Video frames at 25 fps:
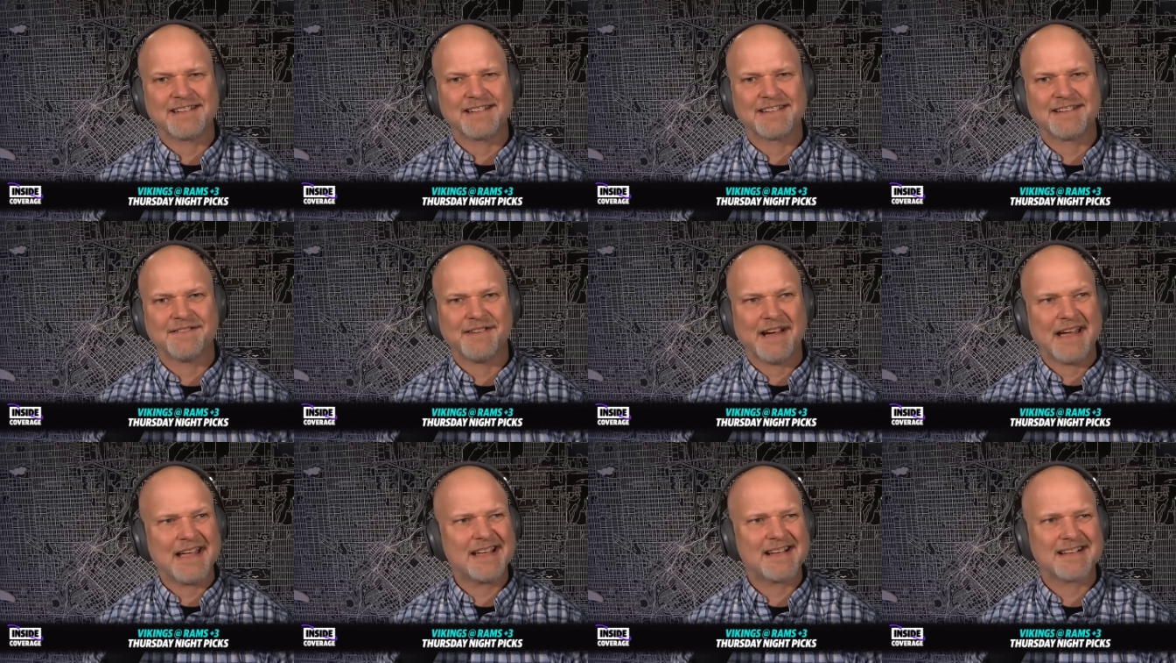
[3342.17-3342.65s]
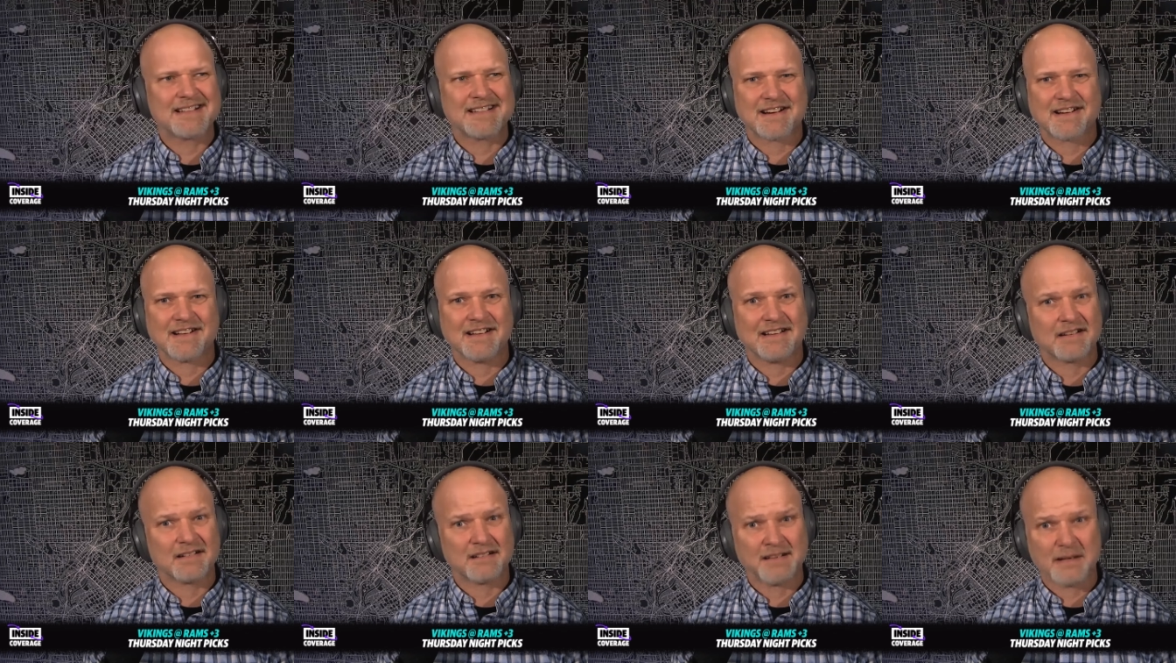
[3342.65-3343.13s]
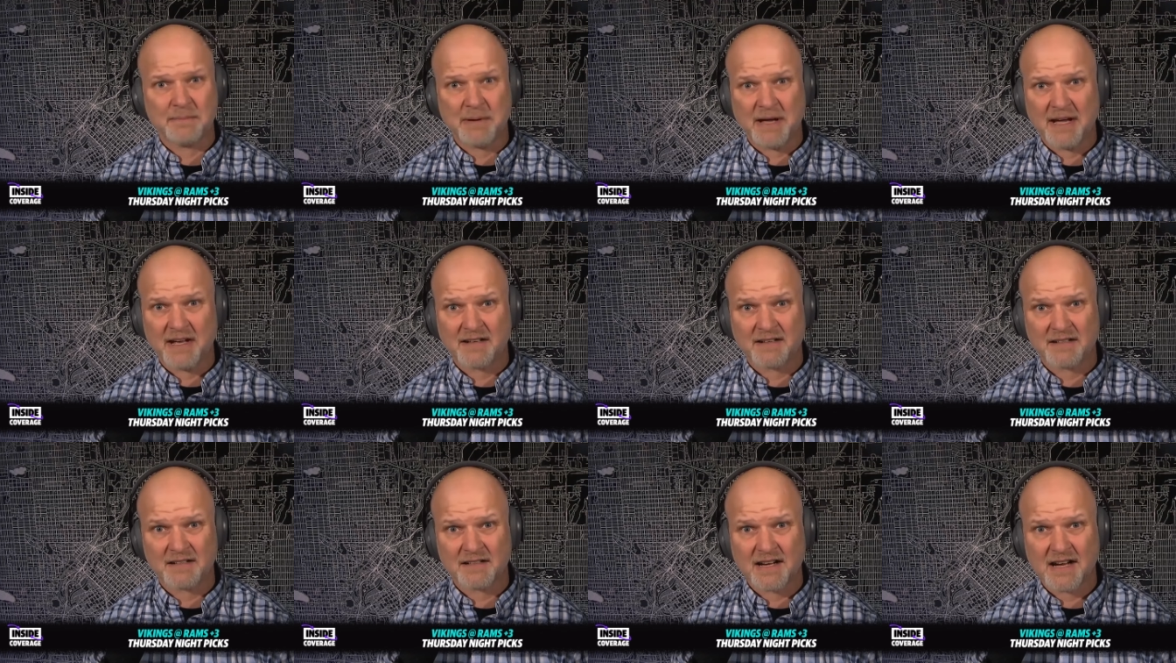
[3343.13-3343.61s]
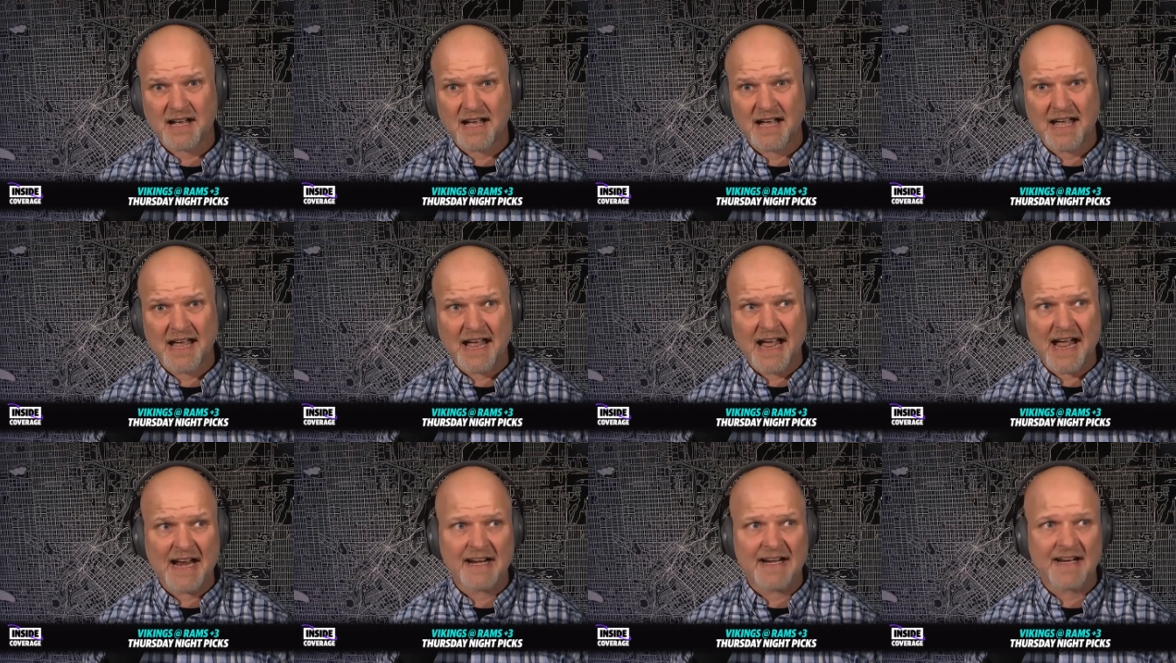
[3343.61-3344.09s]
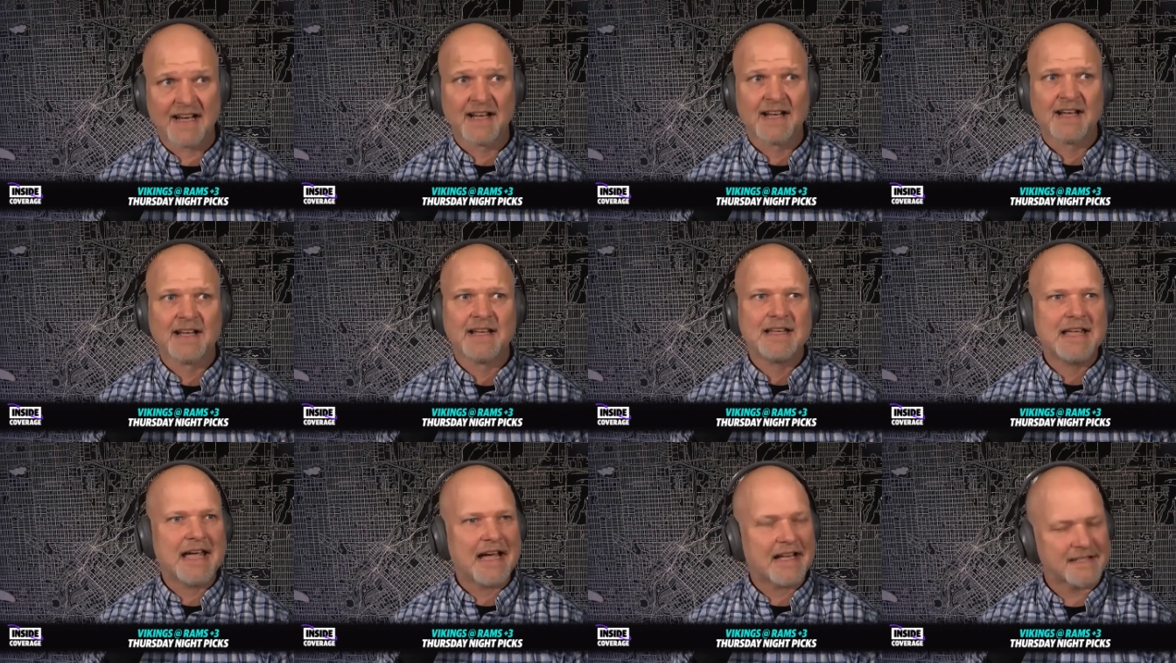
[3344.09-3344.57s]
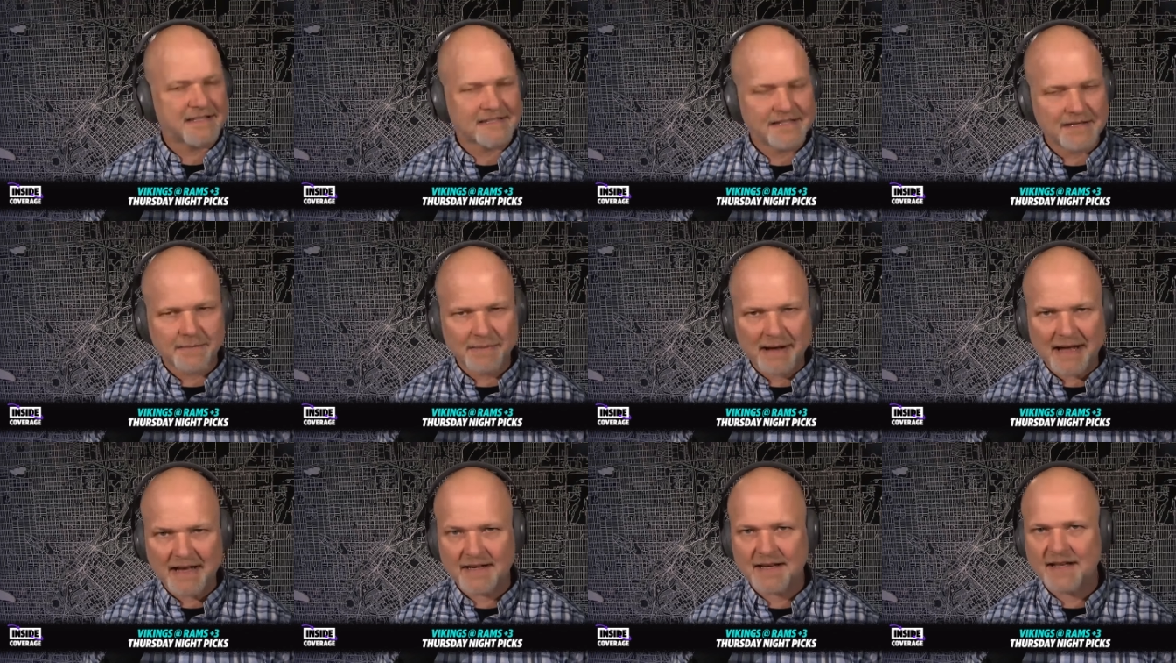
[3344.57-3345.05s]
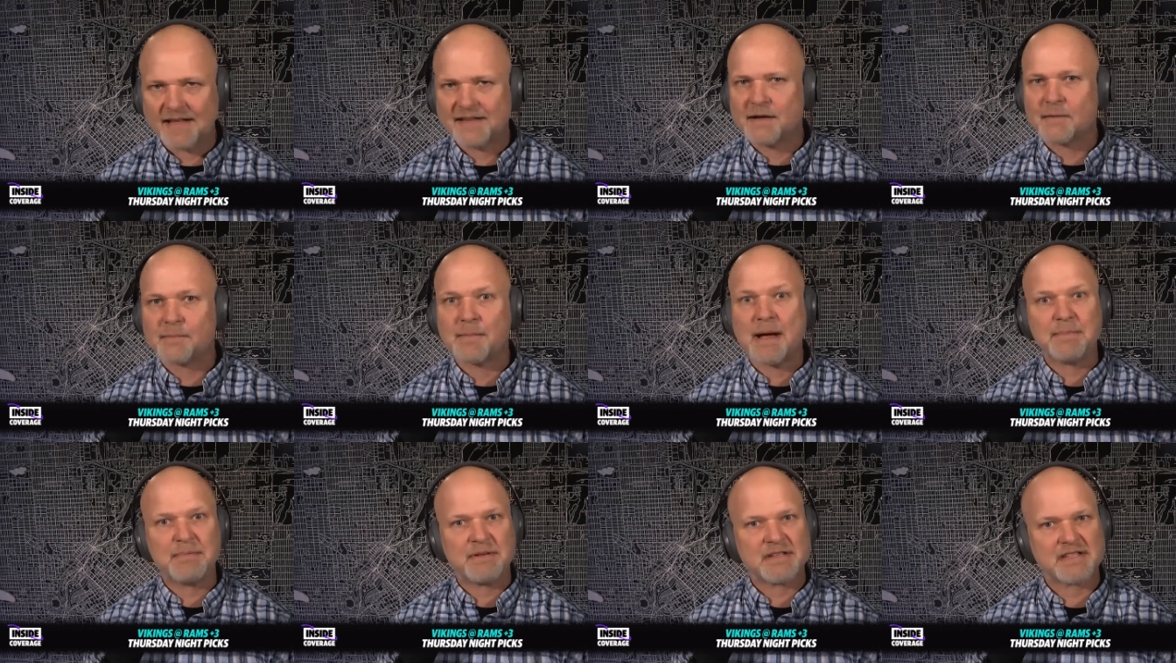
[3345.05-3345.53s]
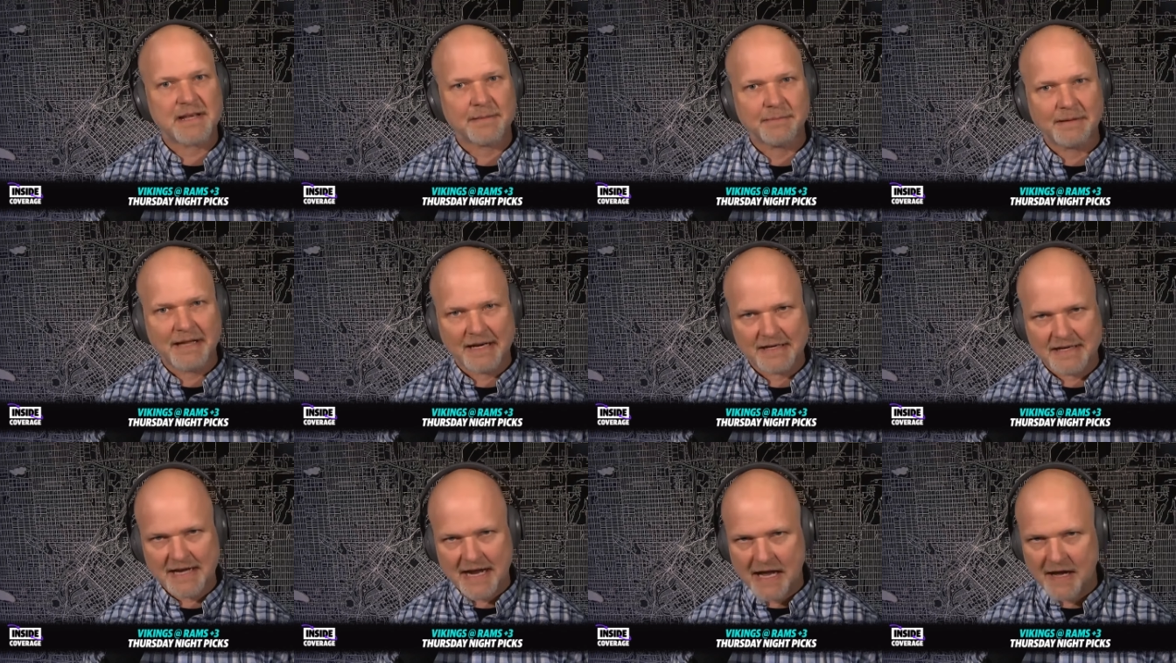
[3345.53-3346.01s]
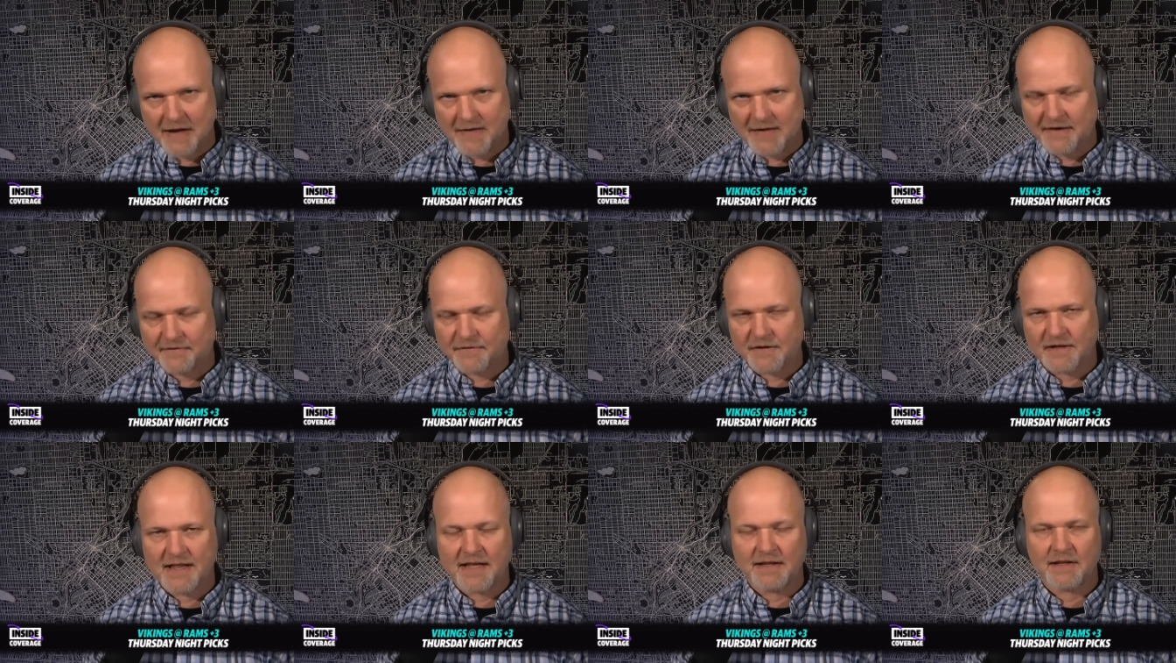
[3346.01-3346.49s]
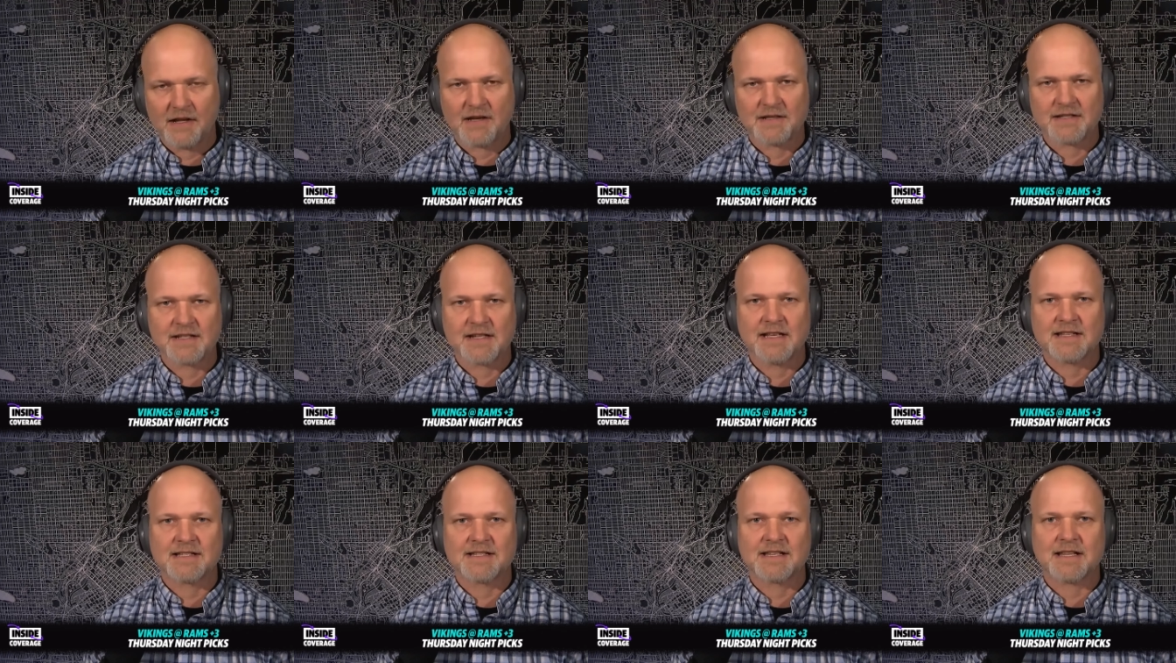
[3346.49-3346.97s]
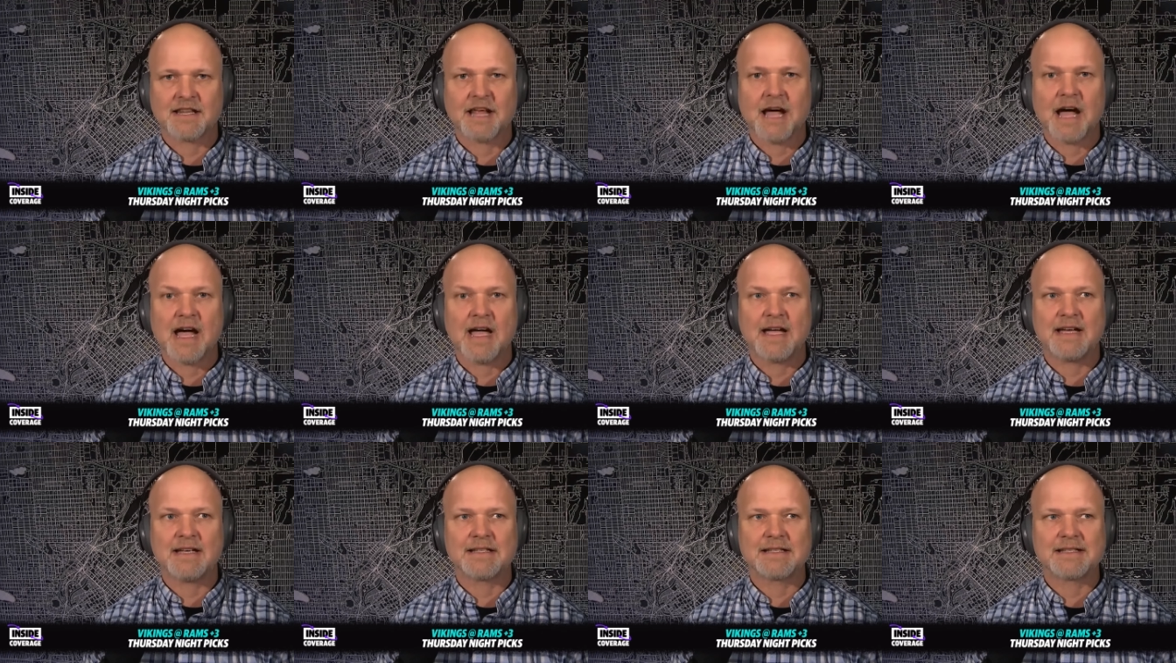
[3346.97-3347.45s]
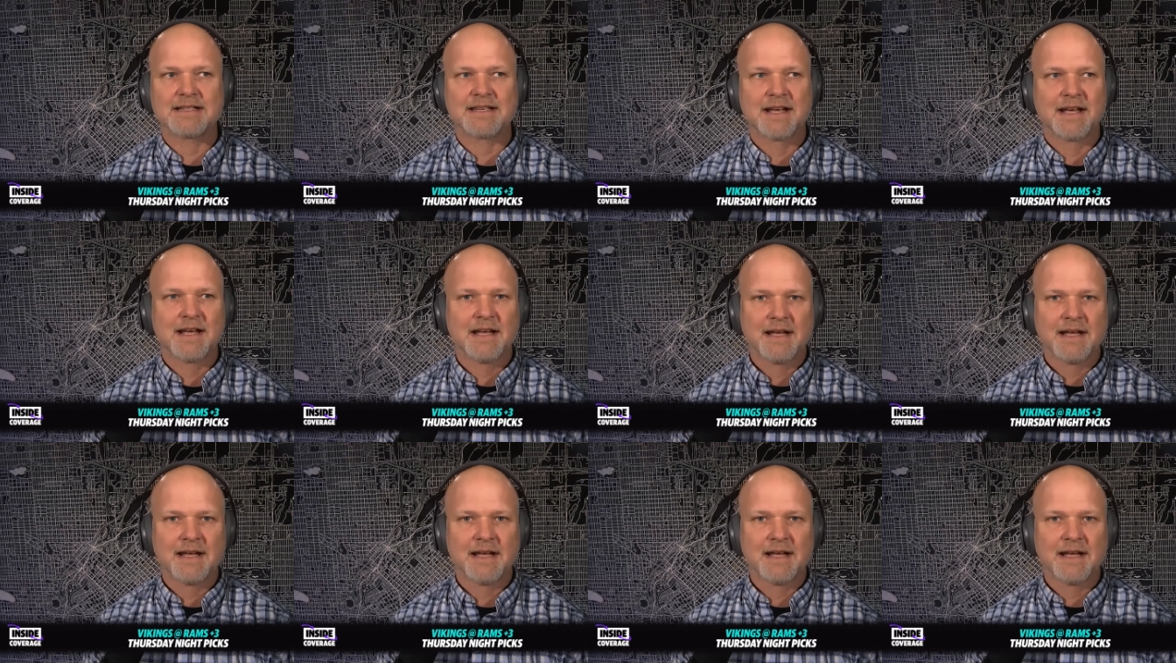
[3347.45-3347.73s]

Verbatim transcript: The Vikings are clearly better. And yes, you might, there might be some letdown after that loss against the Lions.